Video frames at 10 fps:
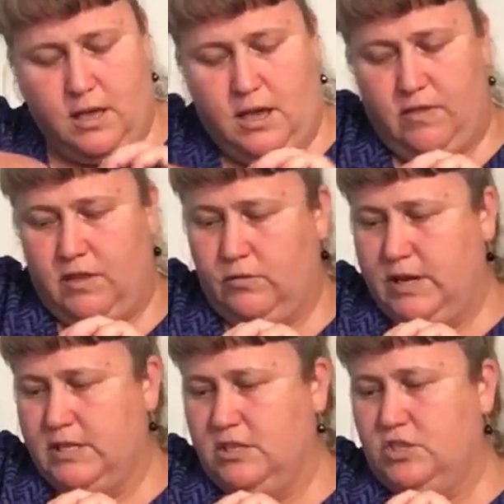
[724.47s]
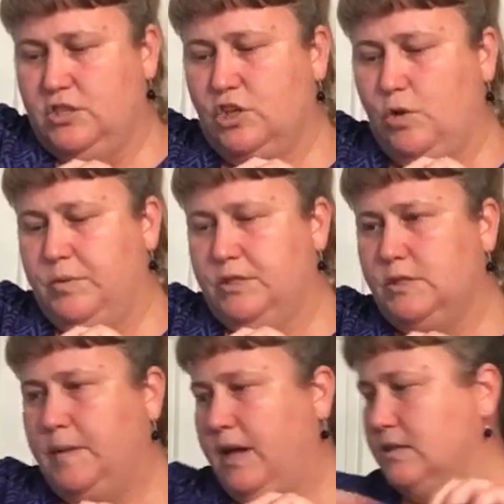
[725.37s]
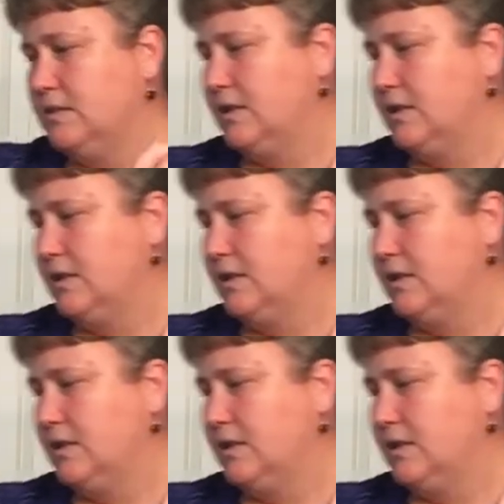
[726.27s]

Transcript: And then the rest is just open space.